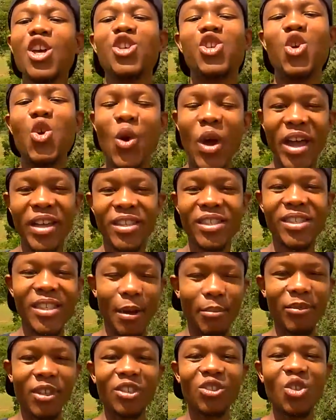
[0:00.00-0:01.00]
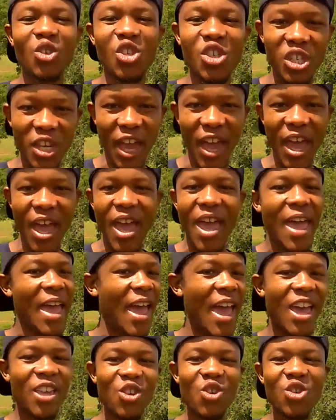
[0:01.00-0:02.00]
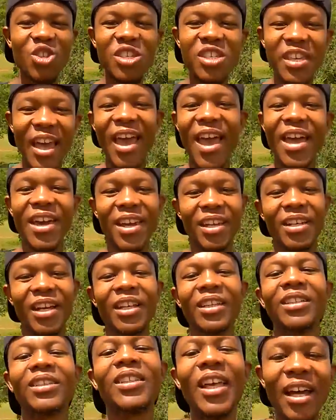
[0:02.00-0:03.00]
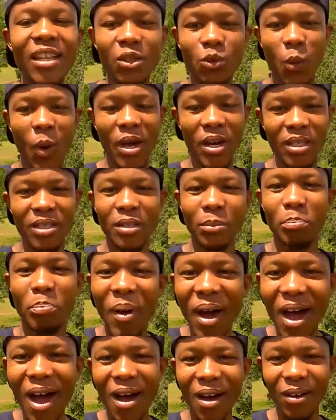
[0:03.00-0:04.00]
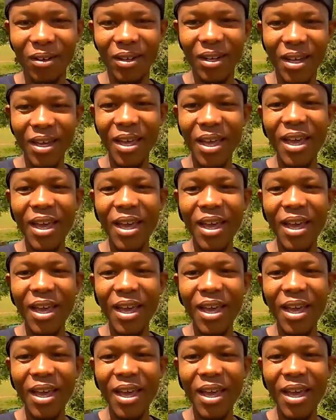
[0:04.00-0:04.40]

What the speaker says: You had something to share and you shared it, and that's what it's about.